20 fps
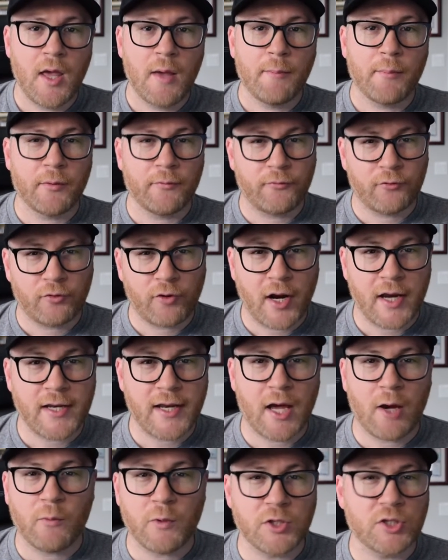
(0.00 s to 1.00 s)
but for right
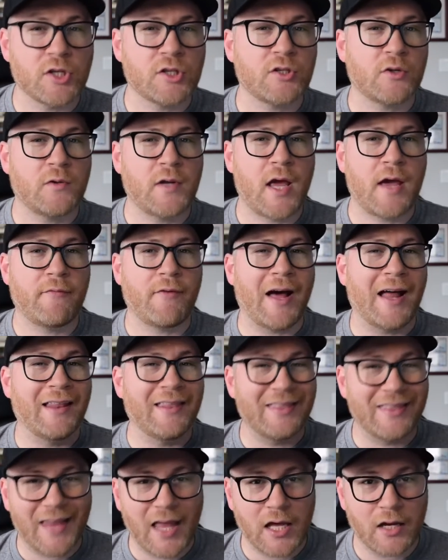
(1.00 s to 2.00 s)
now, we just don't have a
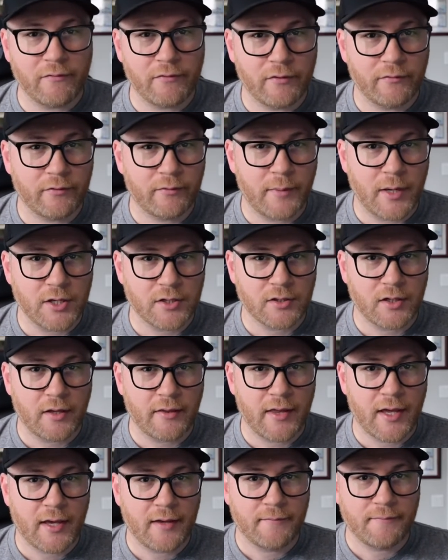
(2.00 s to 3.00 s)
lot of information on
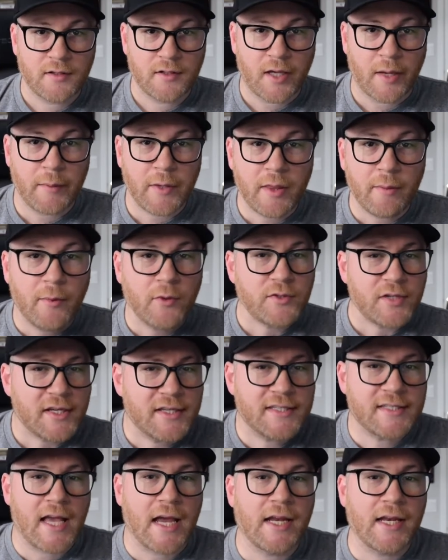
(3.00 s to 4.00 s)
that. I mean, the most
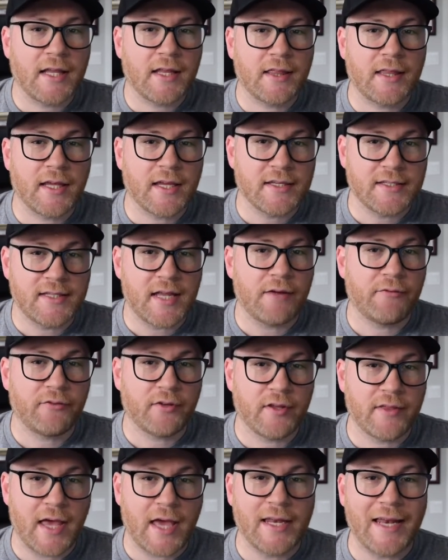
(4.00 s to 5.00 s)
exciting thing is
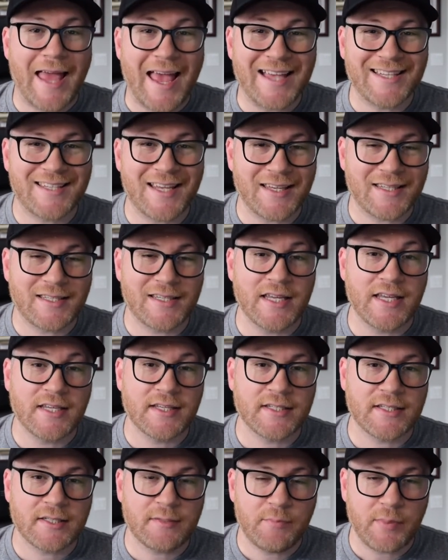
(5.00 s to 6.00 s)
definitely that SSD
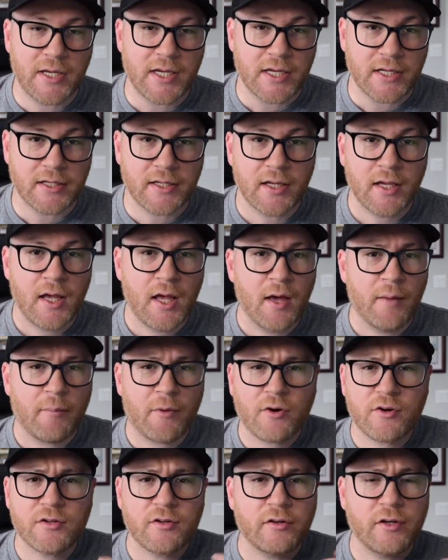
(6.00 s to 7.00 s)
speed.
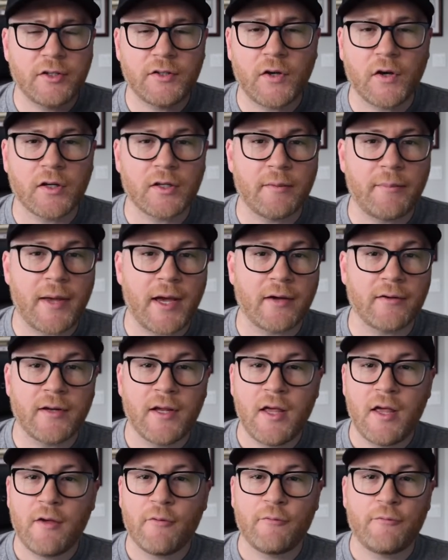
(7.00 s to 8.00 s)
Mark Cerny talked about
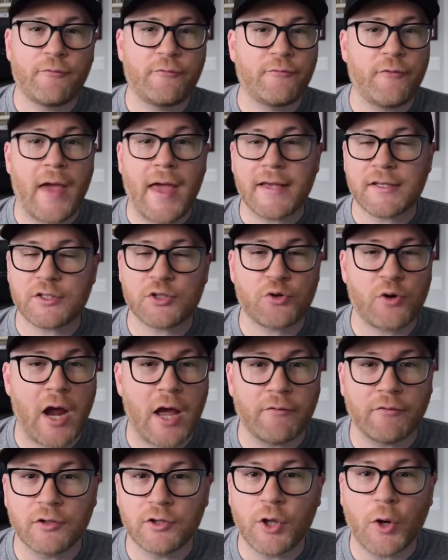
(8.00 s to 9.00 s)
fast
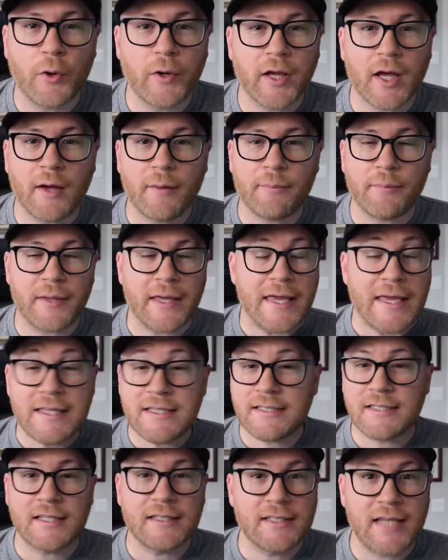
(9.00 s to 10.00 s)
travel loading up
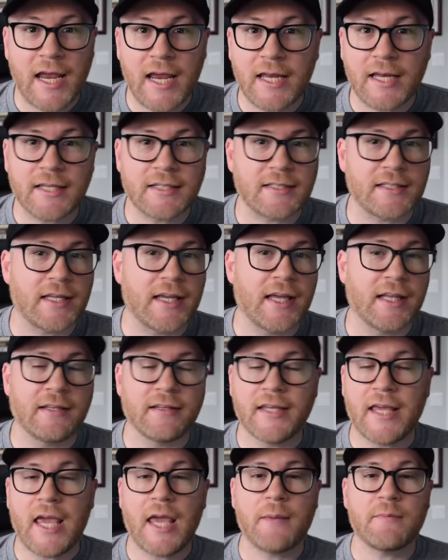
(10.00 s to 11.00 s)
instantaneously
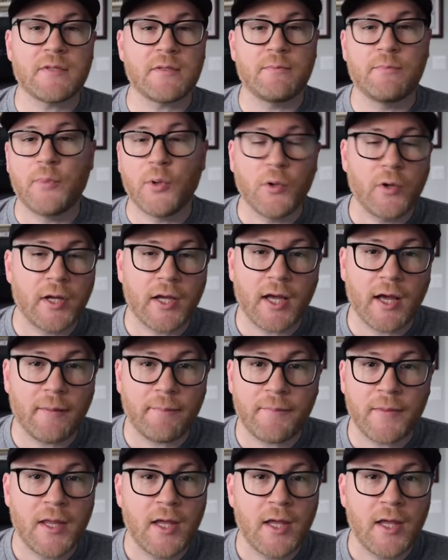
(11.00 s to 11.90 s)
and games booting up